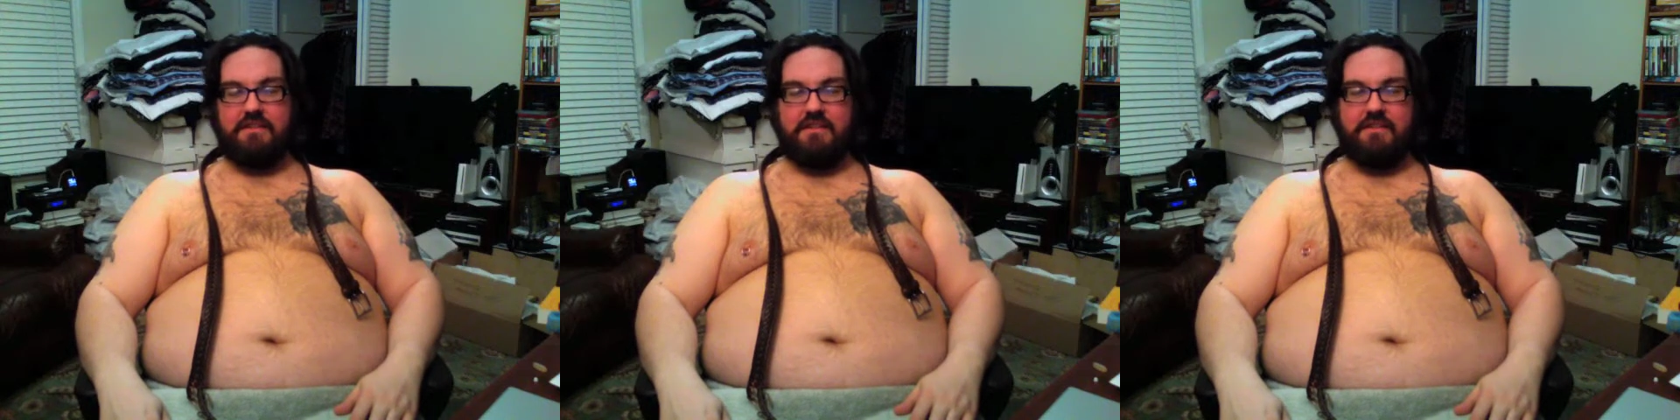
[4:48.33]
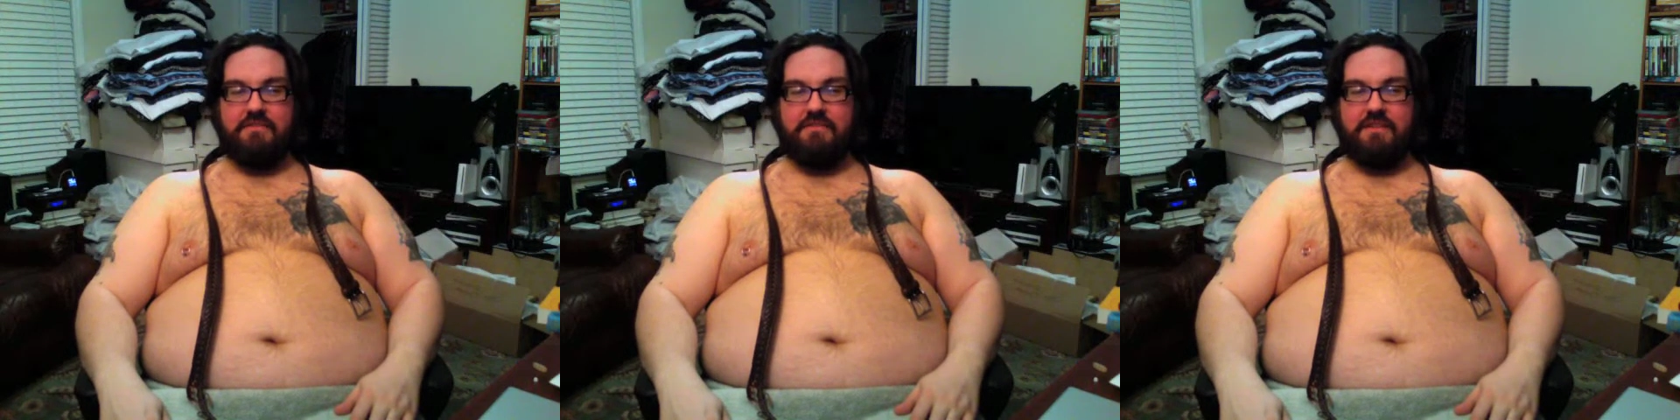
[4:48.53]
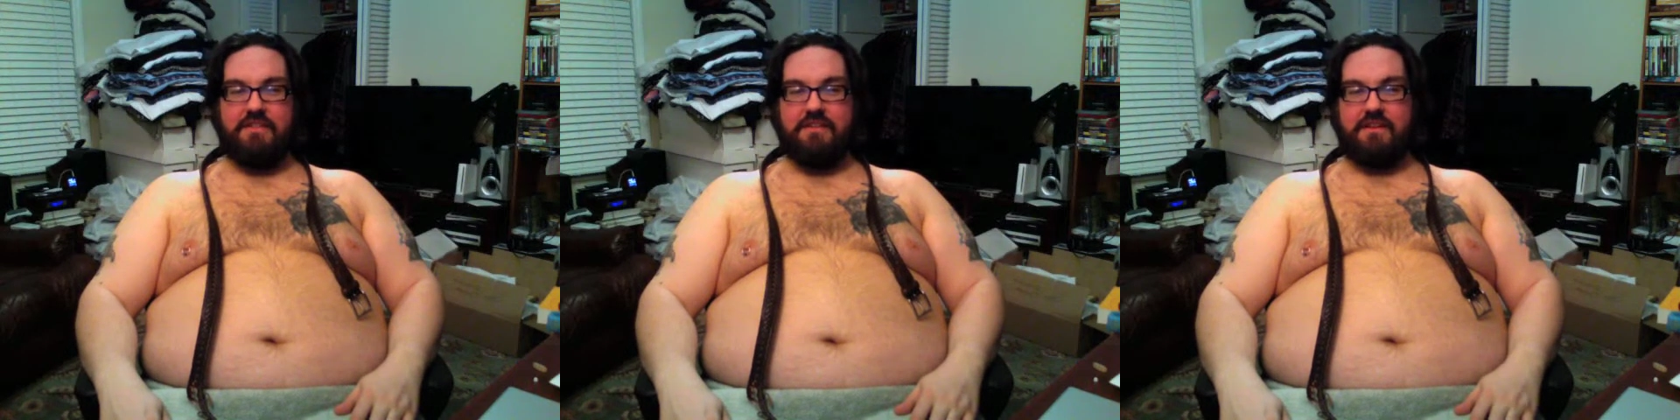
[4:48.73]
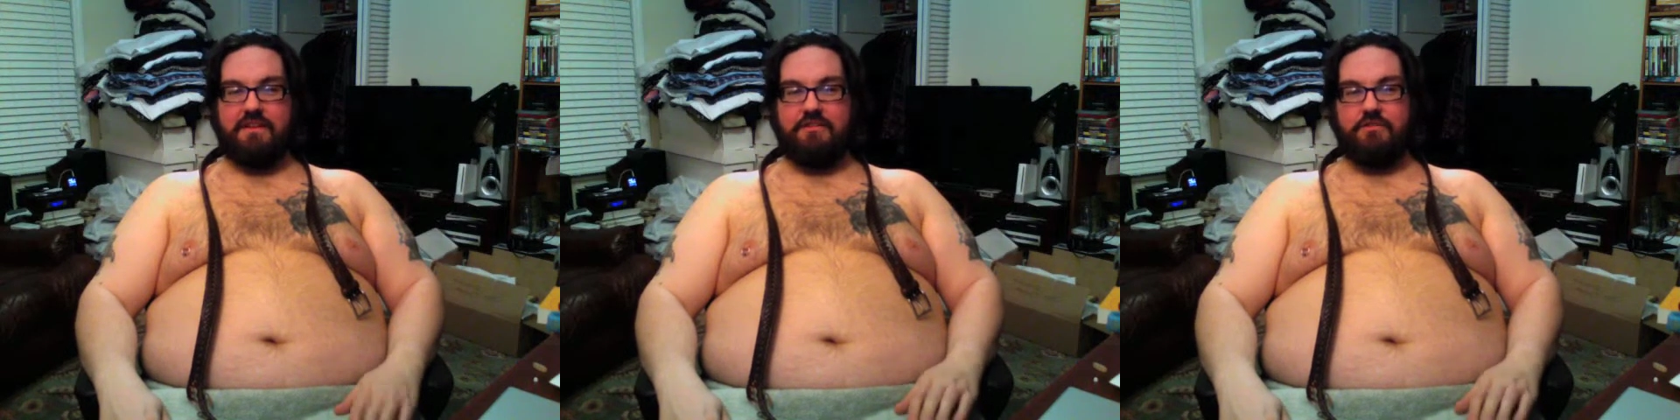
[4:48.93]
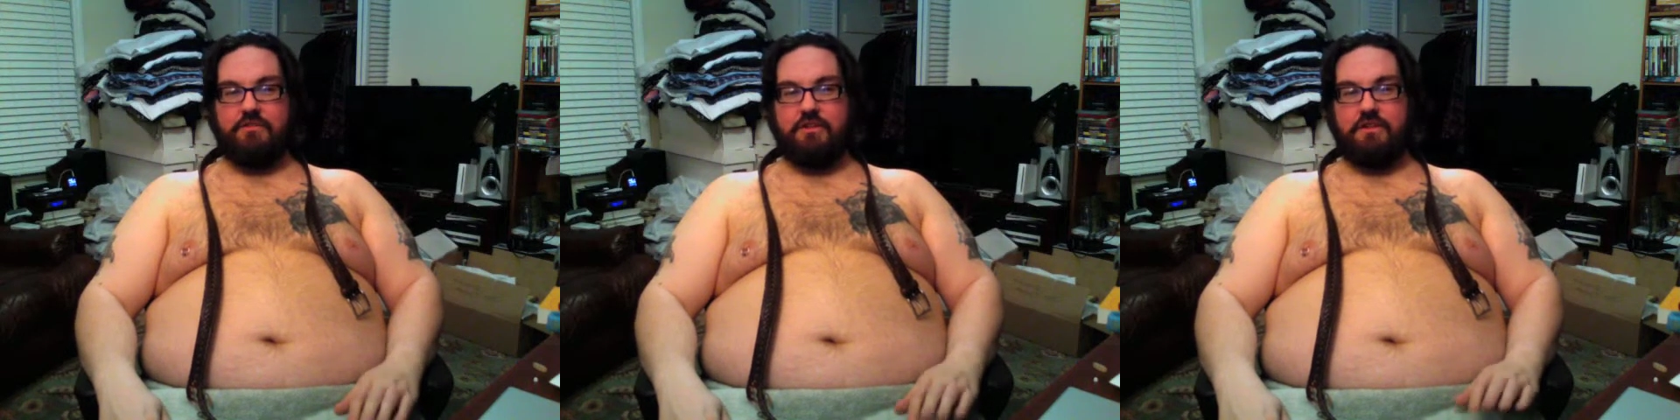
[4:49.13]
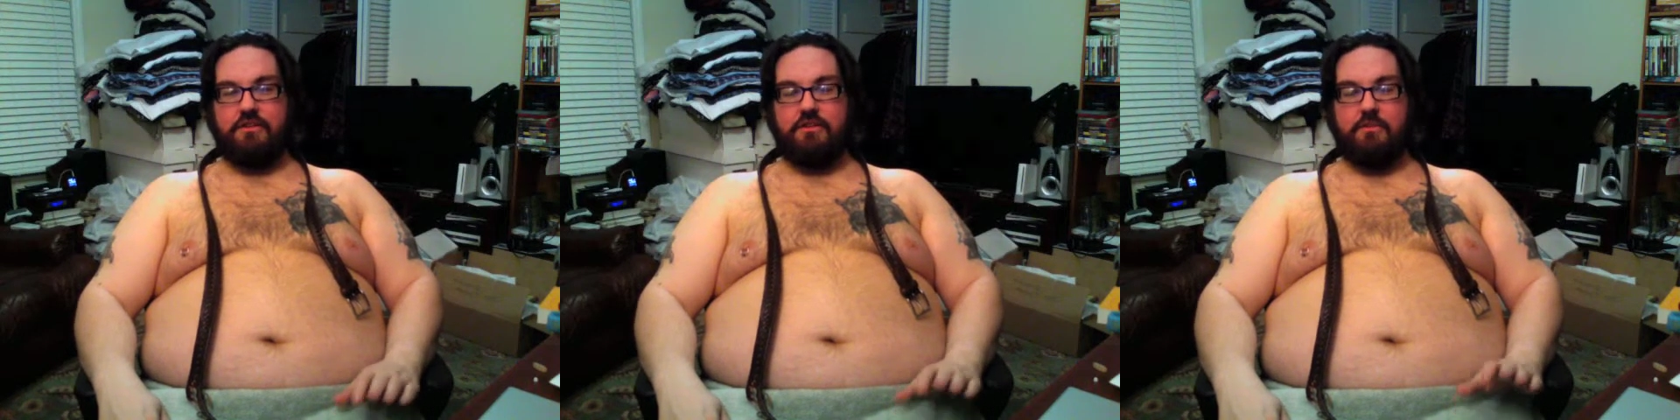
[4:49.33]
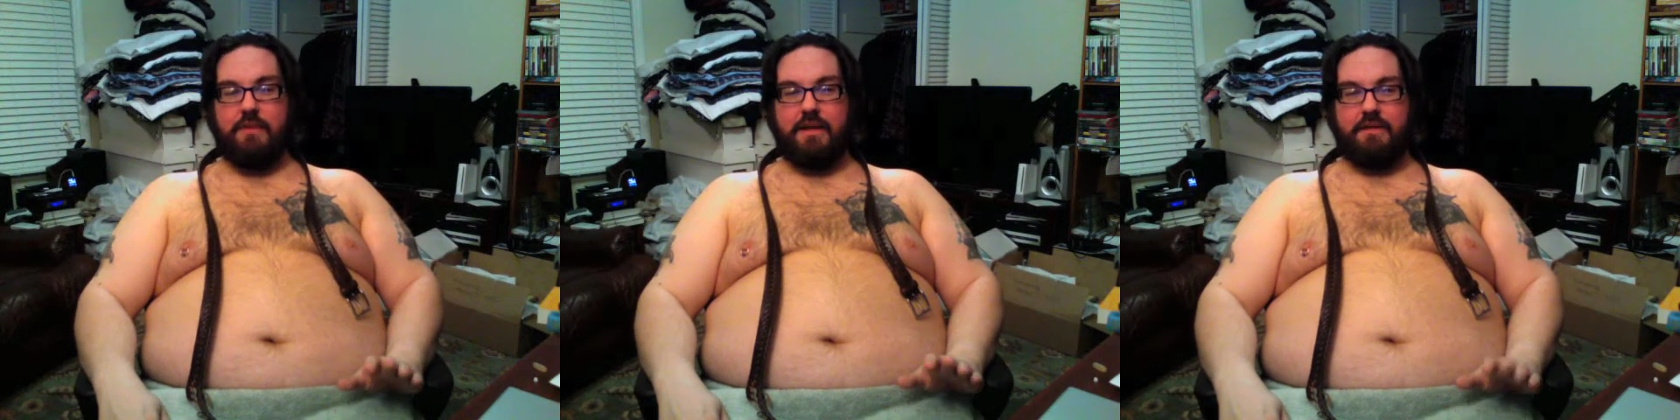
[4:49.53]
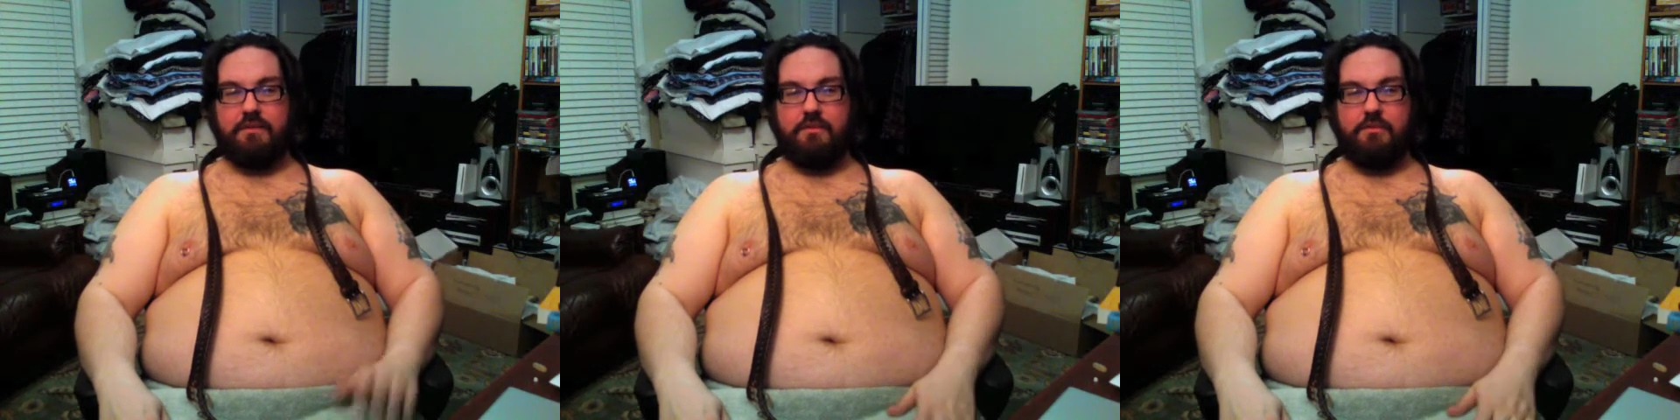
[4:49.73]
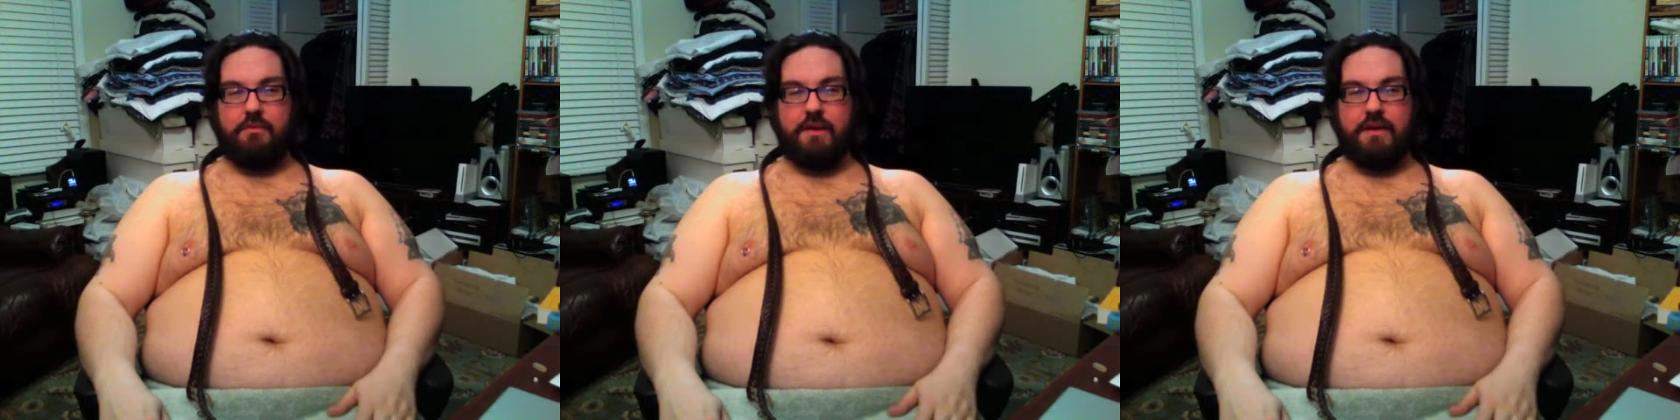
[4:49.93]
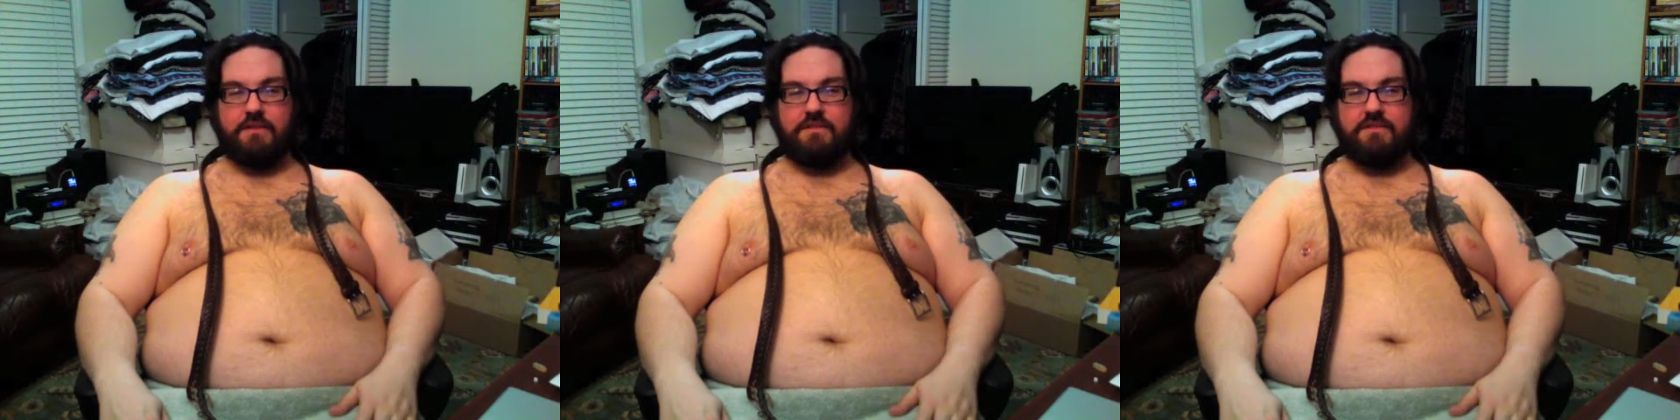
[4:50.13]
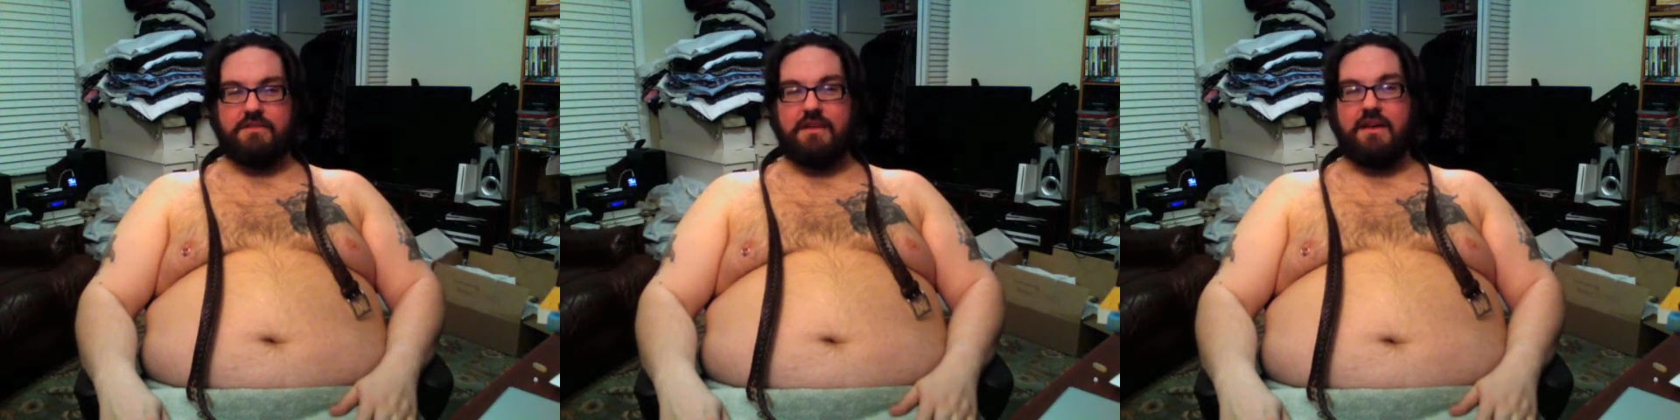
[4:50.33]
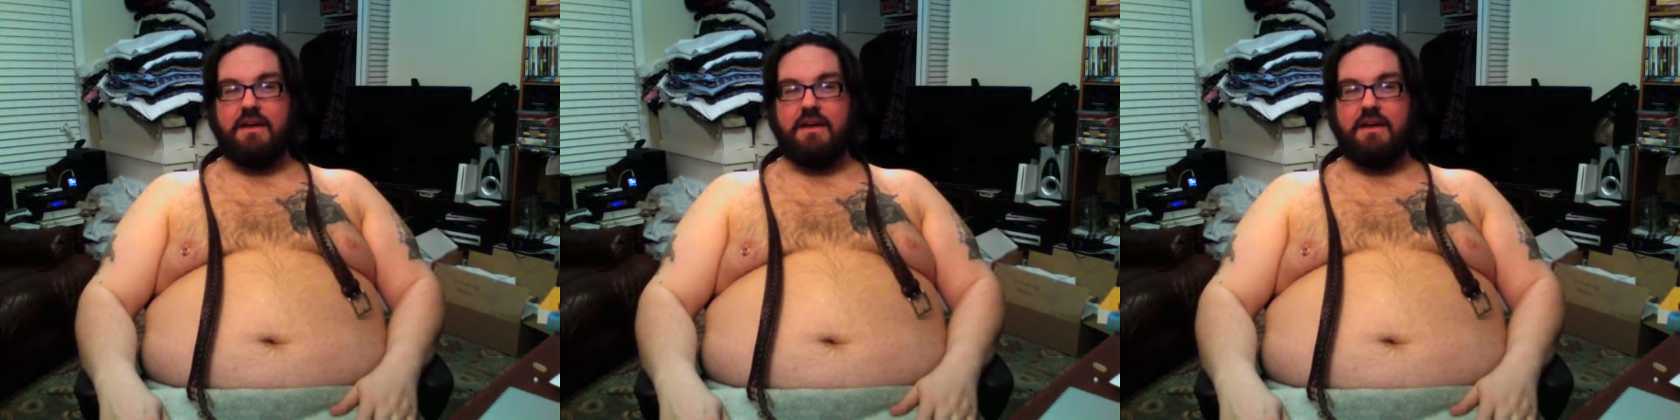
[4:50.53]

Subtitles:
in the event that I do need to go back into 3Xs,